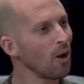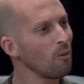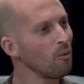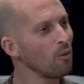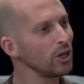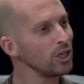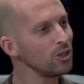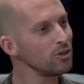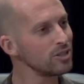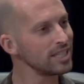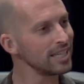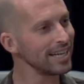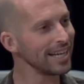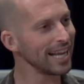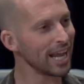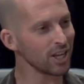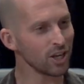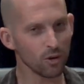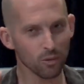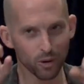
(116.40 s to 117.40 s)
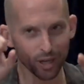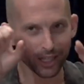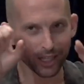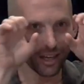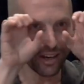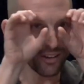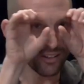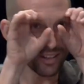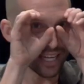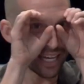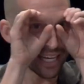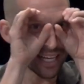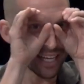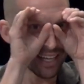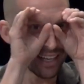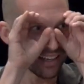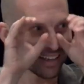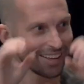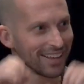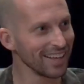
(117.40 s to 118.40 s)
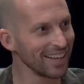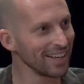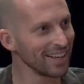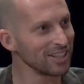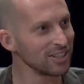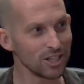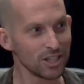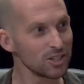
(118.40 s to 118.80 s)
What are you sitting at your window like just